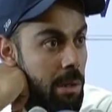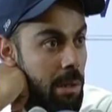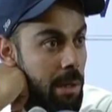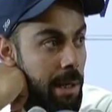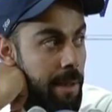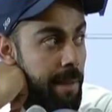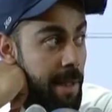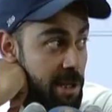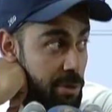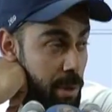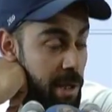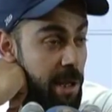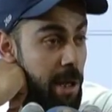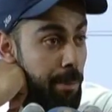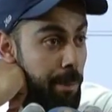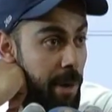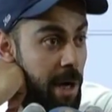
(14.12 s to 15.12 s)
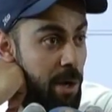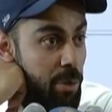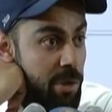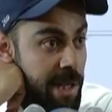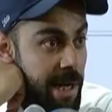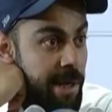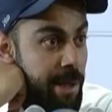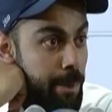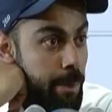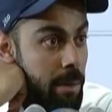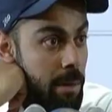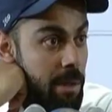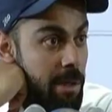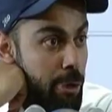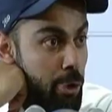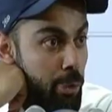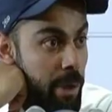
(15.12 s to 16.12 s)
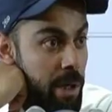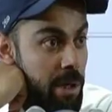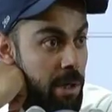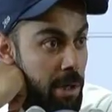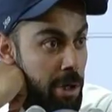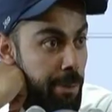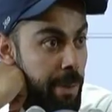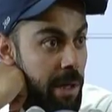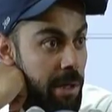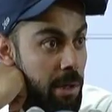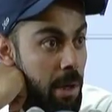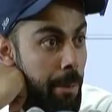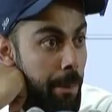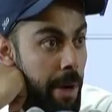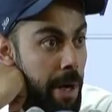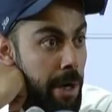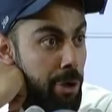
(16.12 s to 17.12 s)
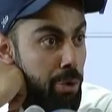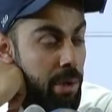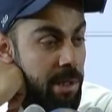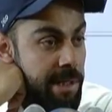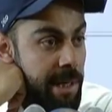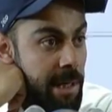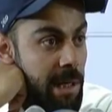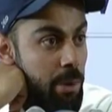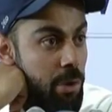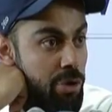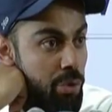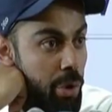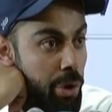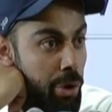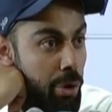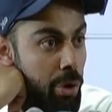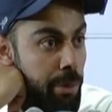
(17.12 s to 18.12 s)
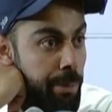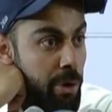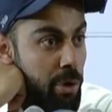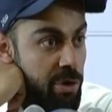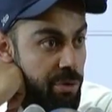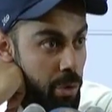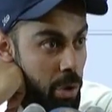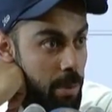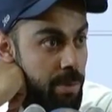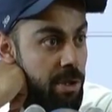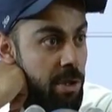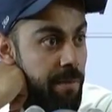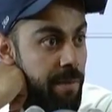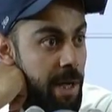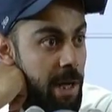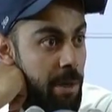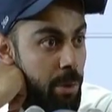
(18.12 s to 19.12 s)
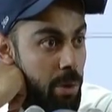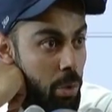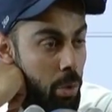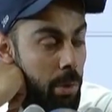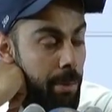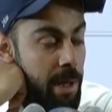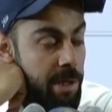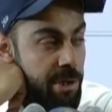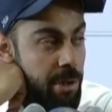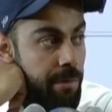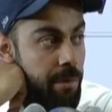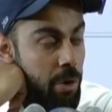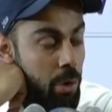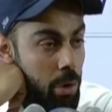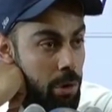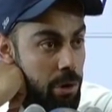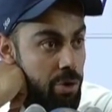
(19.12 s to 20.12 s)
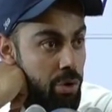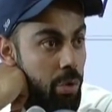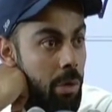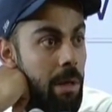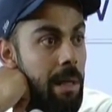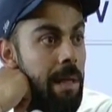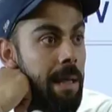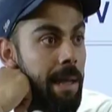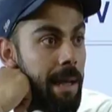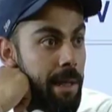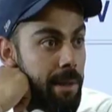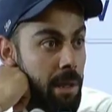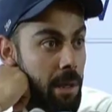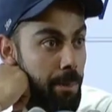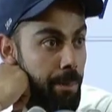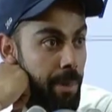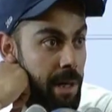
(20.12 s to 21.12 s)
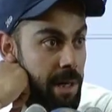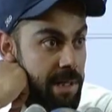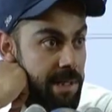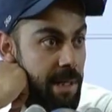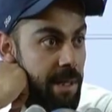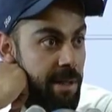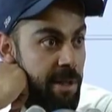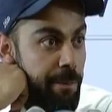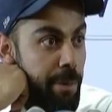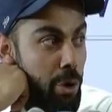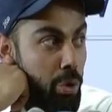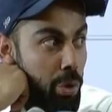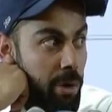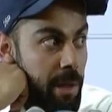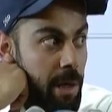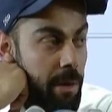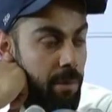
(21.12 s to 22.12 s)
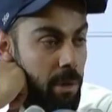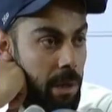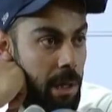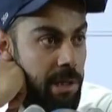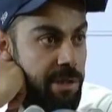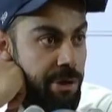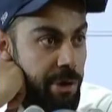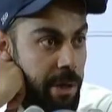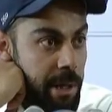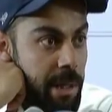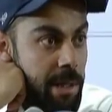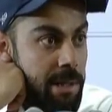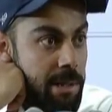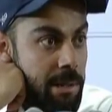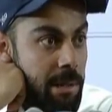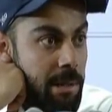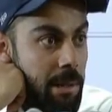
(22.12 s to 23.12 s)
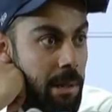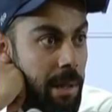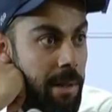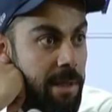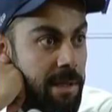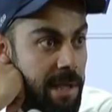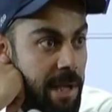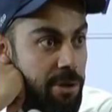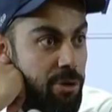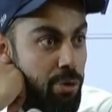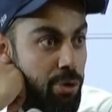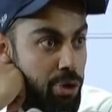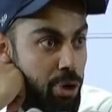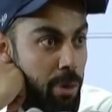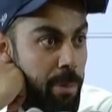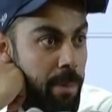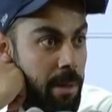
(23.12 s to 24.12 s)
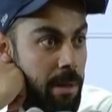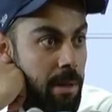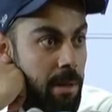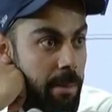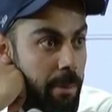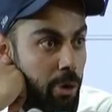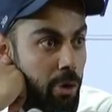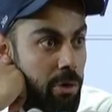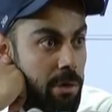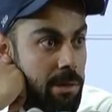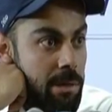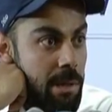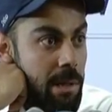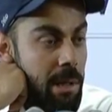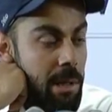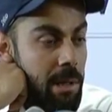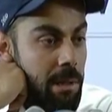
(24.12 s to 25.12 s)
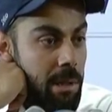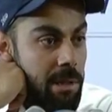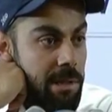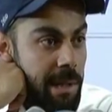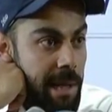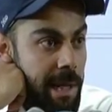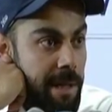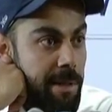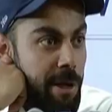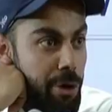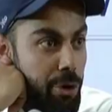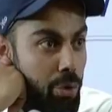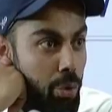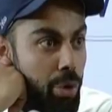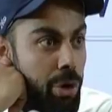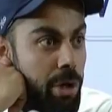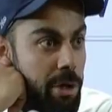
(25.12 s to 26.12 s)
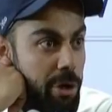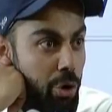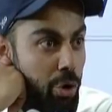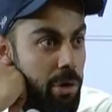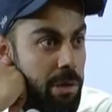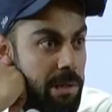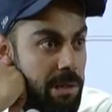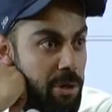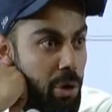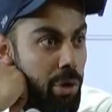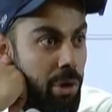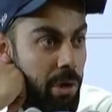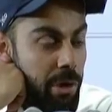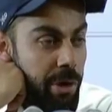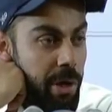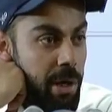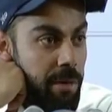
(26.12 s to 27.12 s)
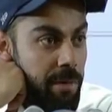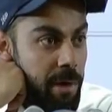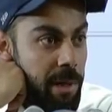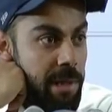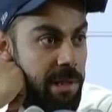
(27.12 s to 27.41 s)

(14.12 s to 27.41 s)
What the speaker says: And that's why the umpire was at him. You know, when he turned back, the umpire knew exactly what's going on, because we observed that, we told match referee also and the umpires that they've been doing that for the last 3 days, and this has to stop, because there's a line that you don't cross on the cricket field.